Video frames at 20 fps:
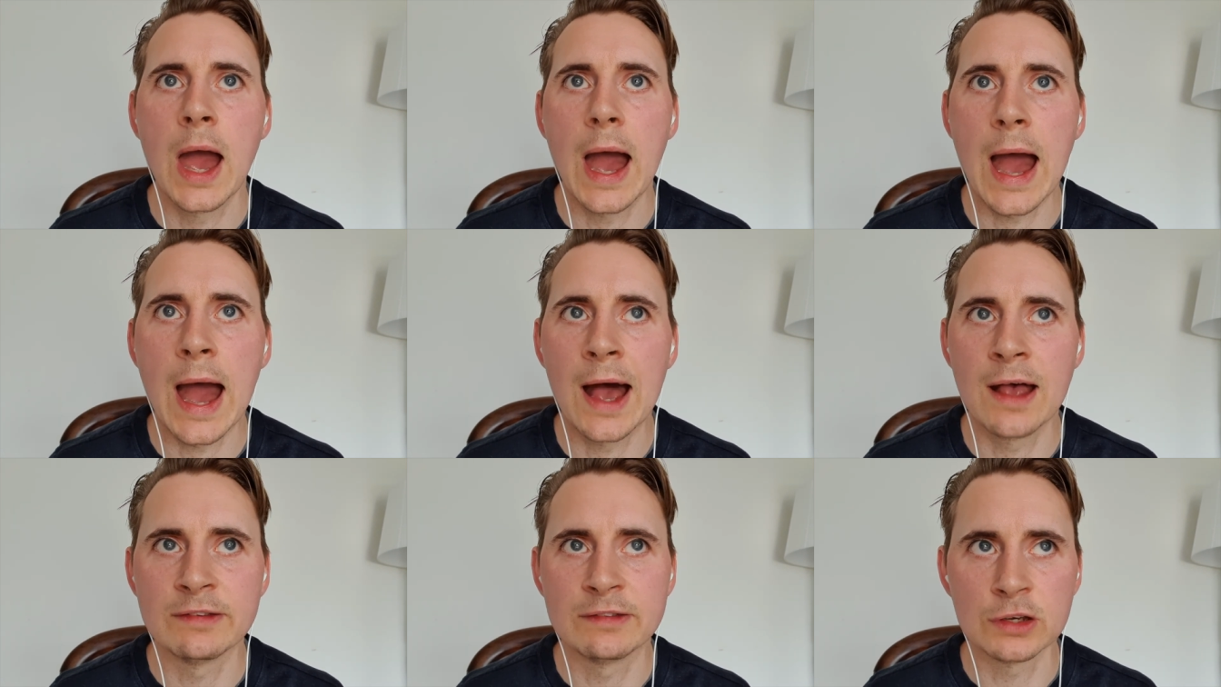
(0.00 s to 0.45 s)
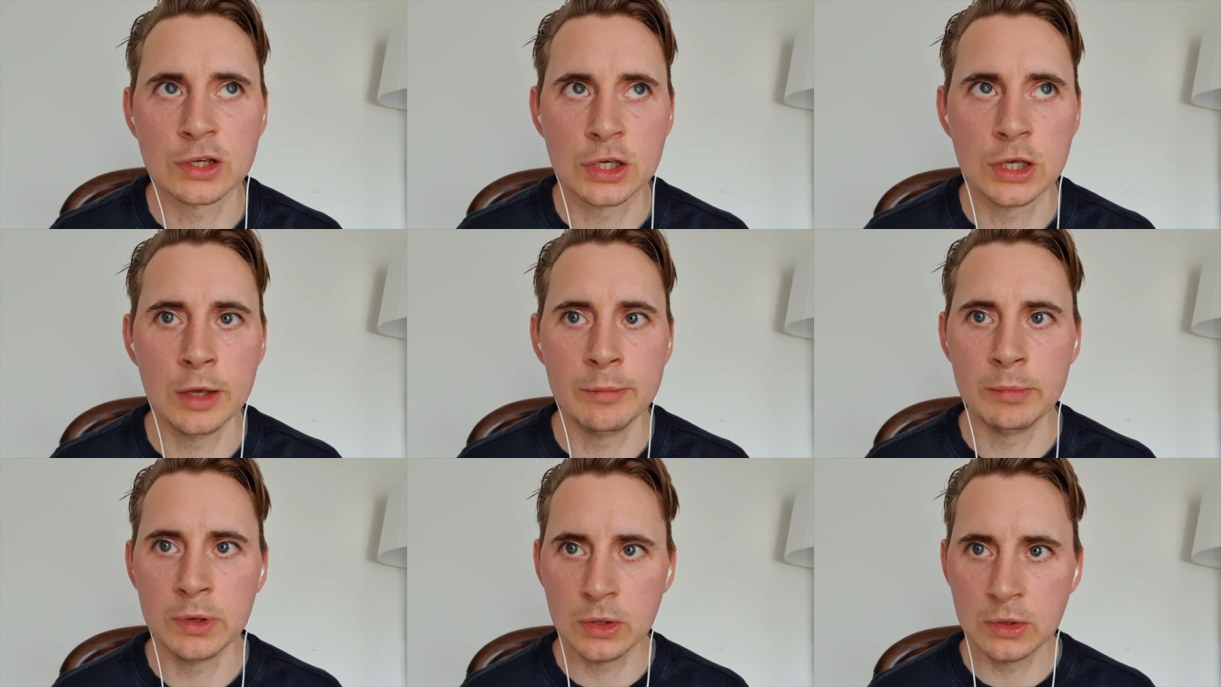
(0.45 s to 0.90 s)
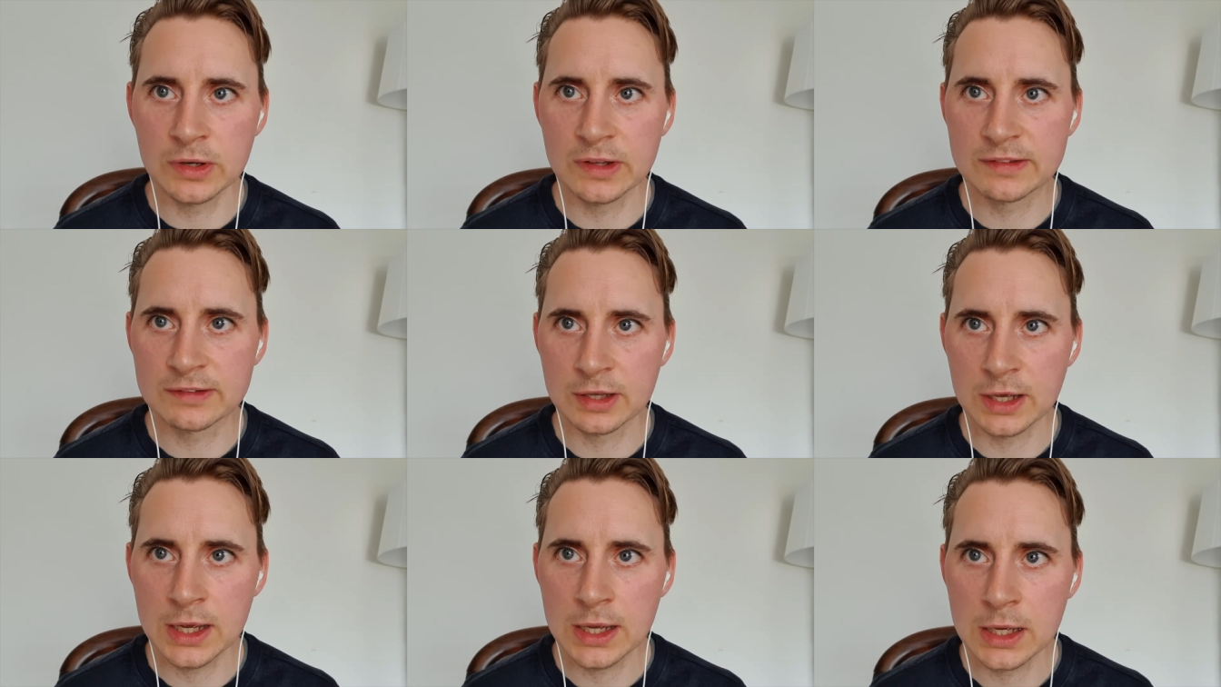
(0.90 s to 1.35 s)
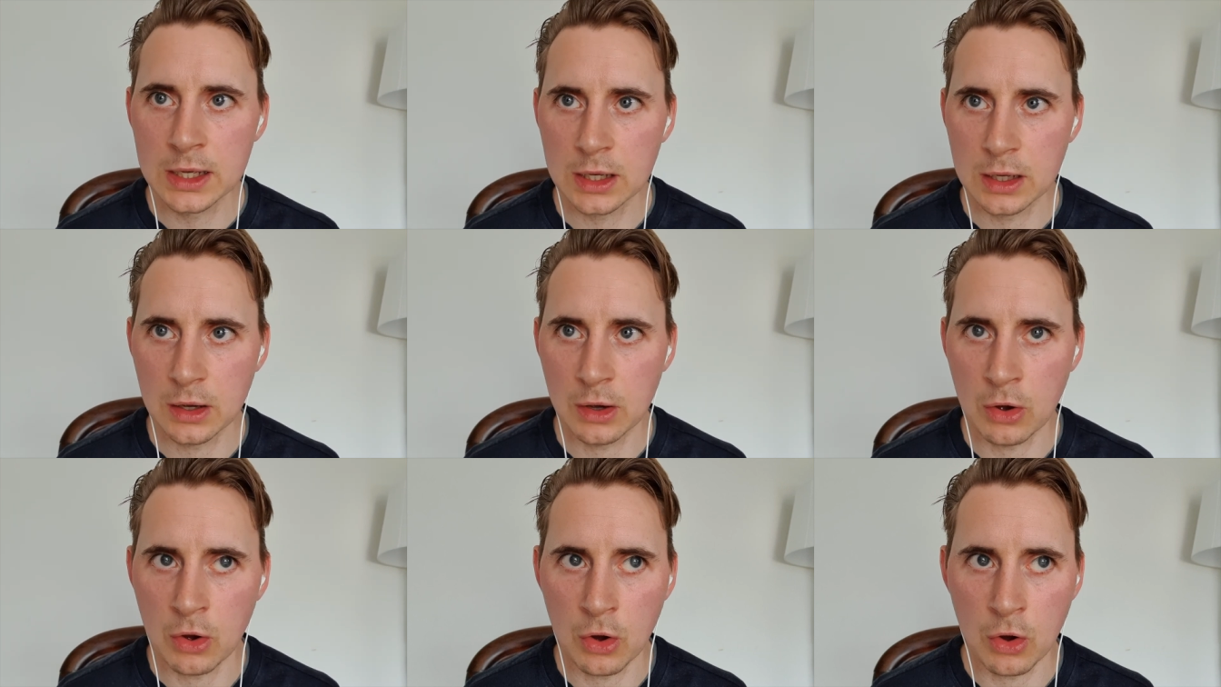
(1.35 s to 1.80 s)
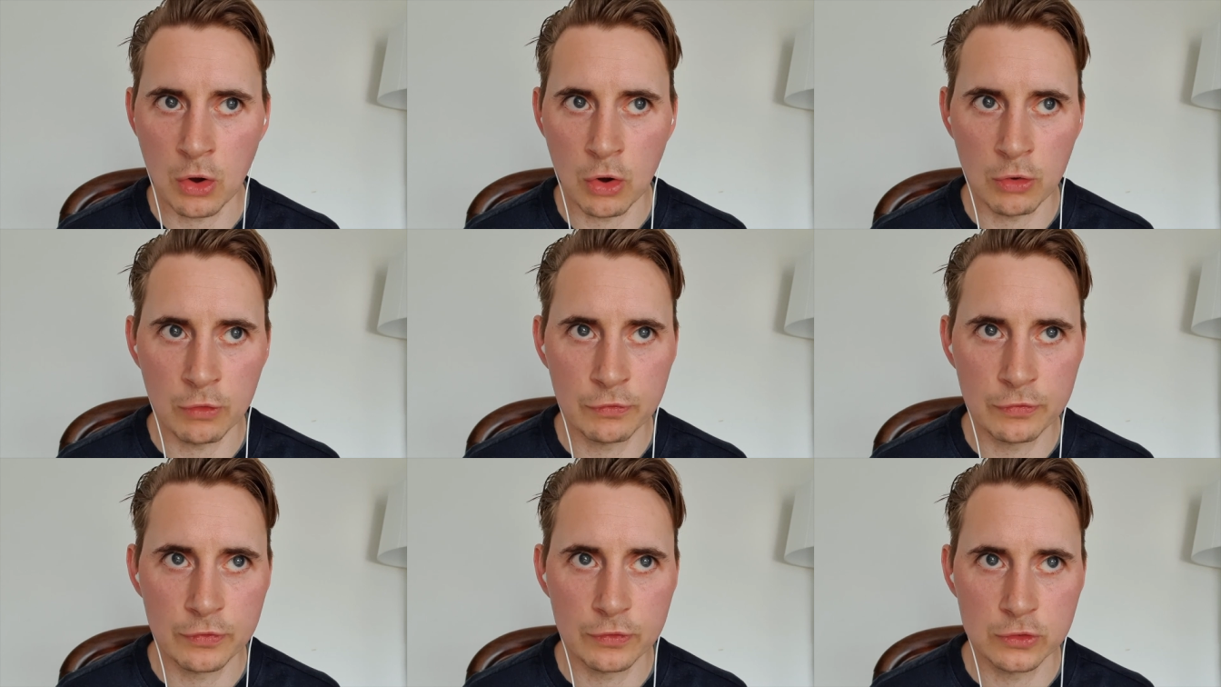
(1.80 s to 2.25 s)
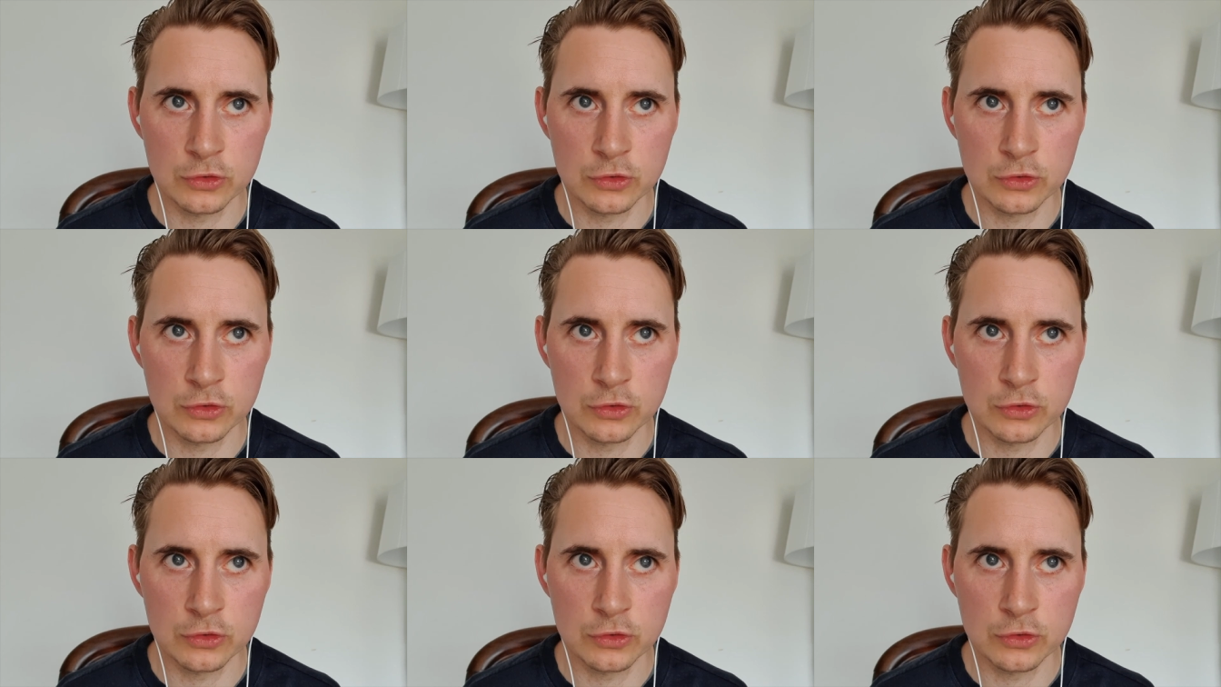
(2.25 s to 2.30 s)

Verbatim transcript: as a community of